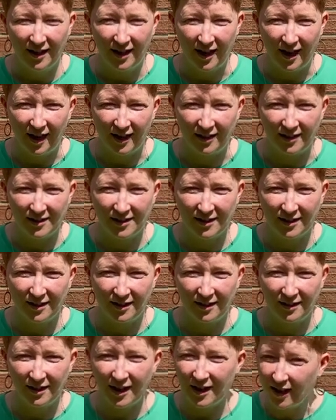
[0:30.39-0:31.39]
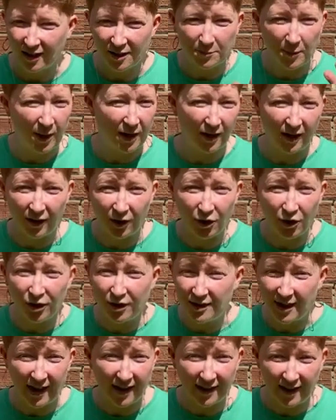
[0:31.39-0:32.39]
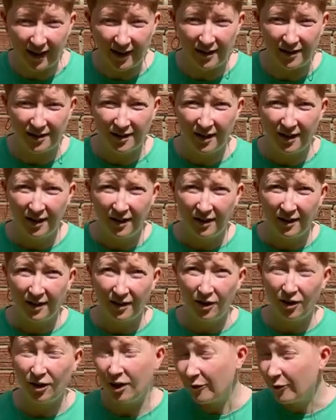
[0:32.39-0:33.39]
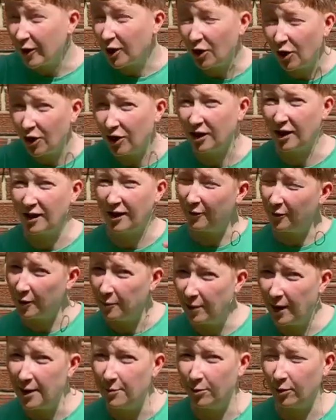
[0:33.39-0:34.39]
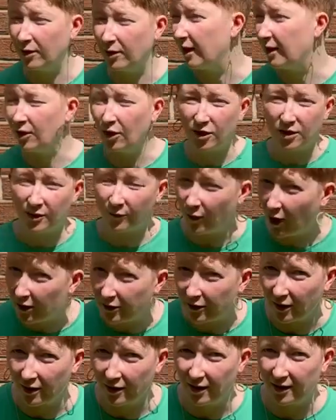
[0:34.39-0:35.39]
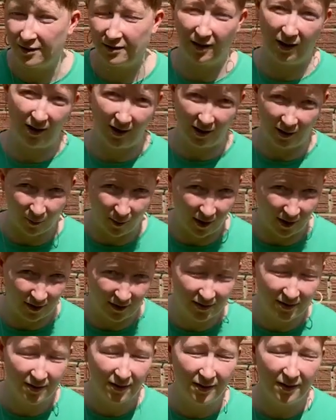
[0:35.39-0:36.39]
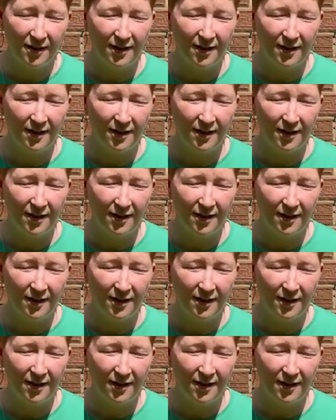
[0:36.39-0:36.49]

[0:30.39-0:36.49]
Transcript: And then I spent a good decade loving God and loving people in lots of other exciting ways.